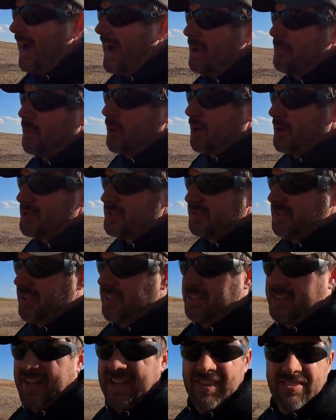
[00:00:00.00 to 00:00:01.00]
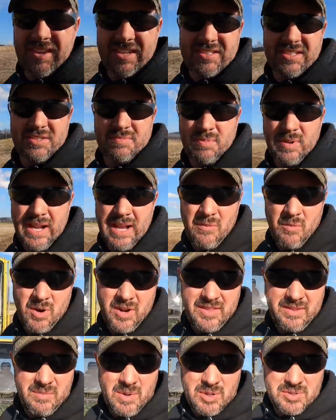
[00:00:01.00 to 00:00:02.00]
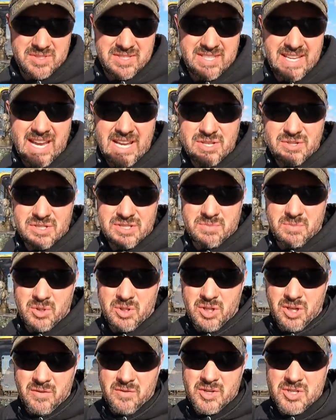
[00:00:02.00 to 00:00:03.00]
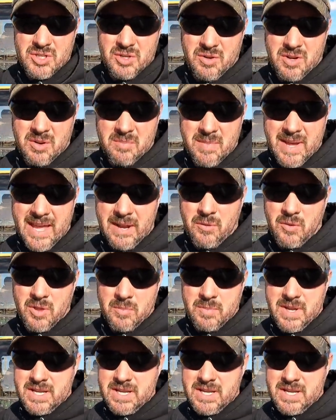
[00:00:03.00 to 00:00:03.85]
I personally think this is probably one of the most dangerous maneuvers you can make with a